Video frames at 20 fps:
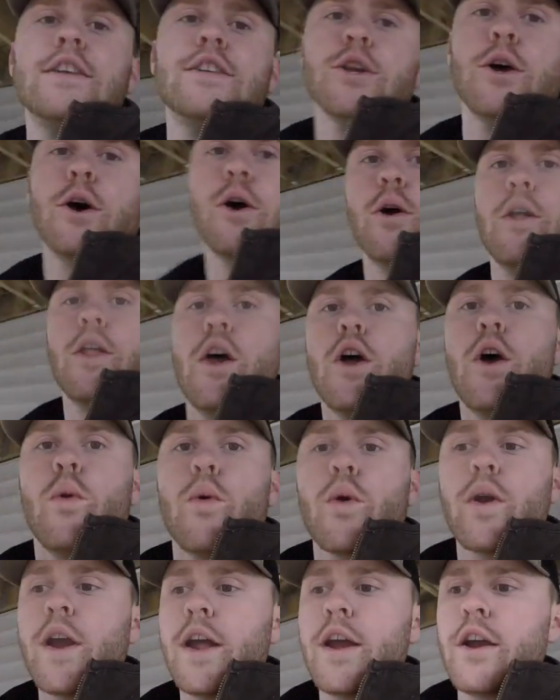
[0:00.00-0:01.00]
So
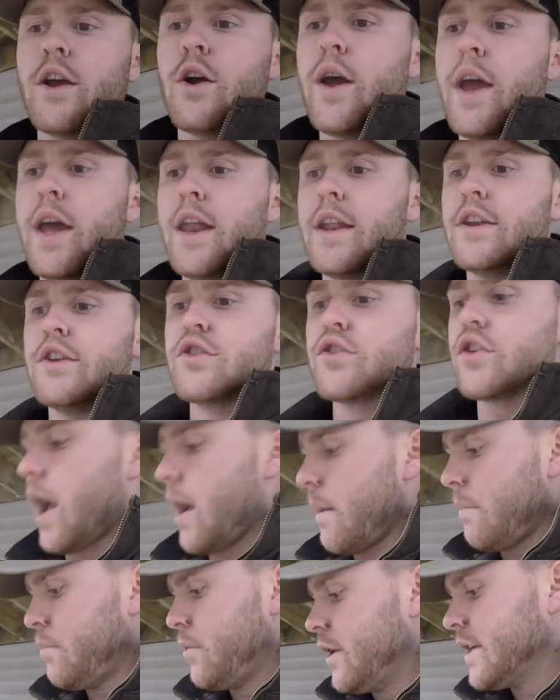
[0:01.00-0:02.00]
we're going to go ahead and
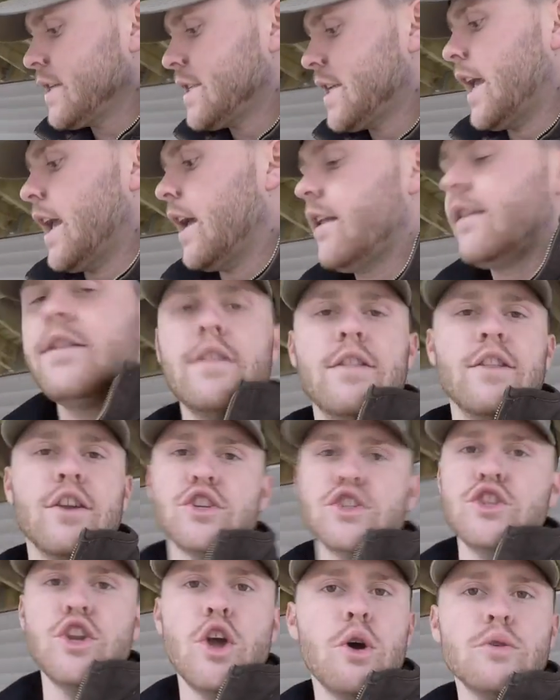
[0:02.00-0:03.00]
drop this in.
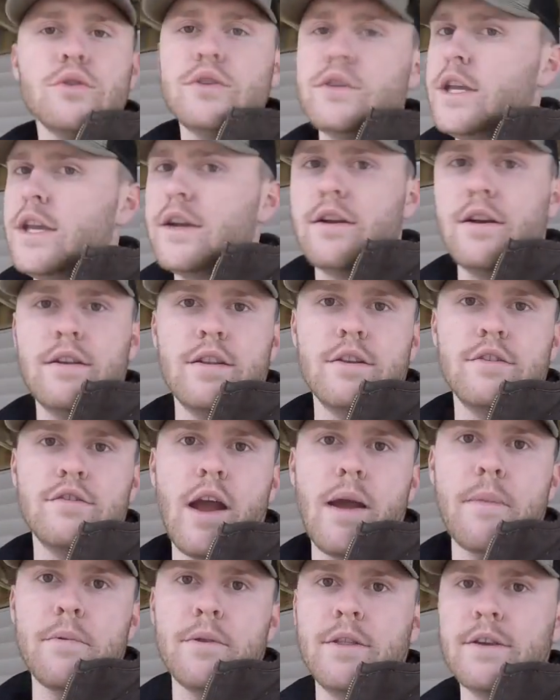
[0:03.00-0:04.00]
There's no secret to
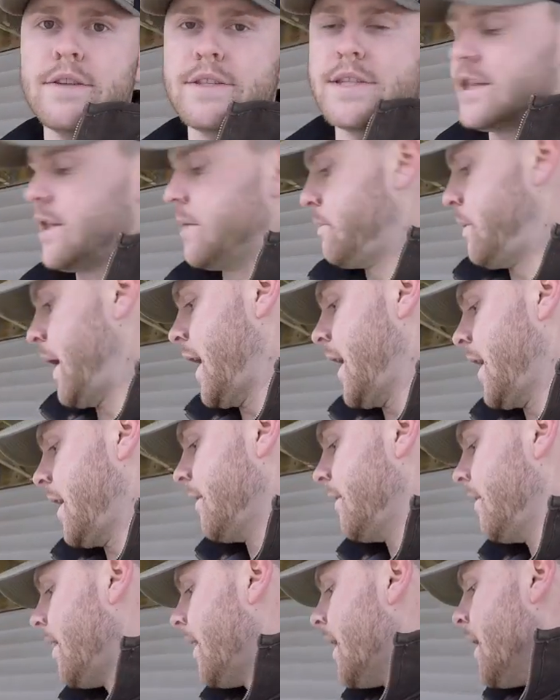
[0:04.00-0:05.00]
dropping this in the
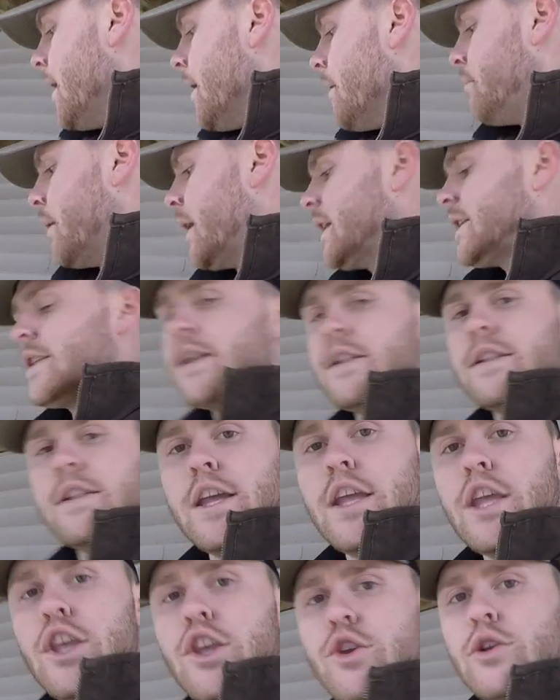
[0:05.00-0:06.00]
pan. Basically,
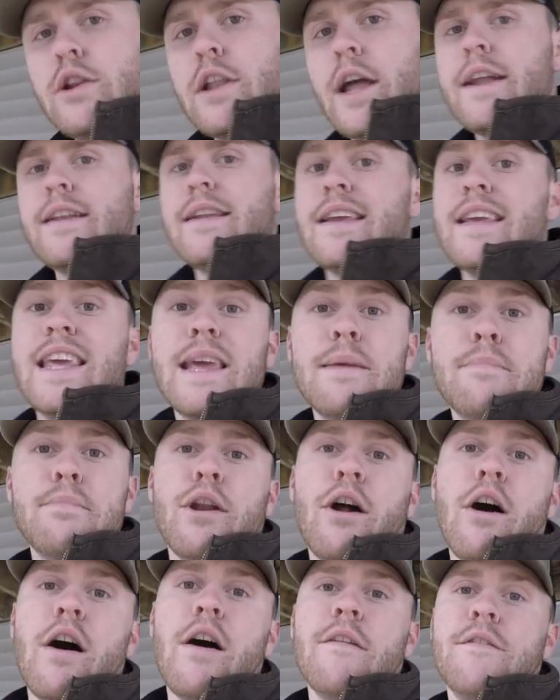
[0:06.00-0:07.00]
you'd like to keep it
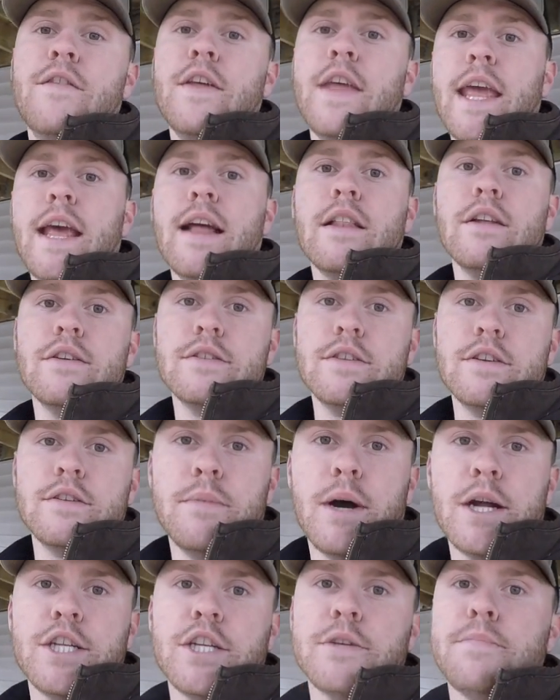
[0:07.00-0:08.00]
off the antlers as
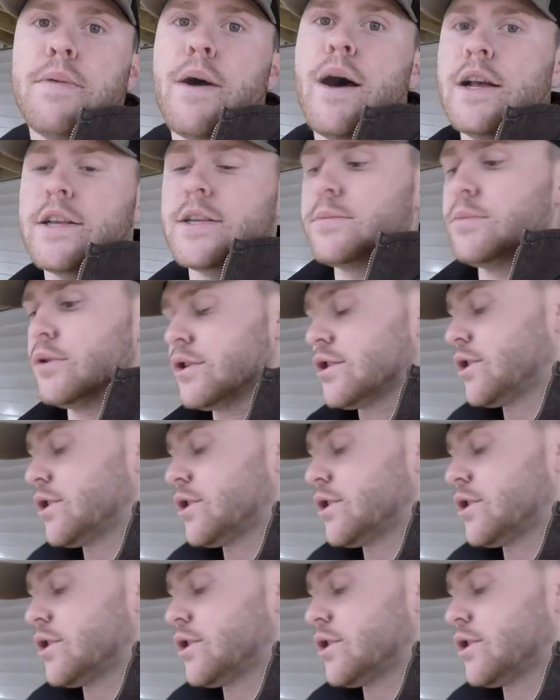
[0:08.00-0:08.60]
much as possible.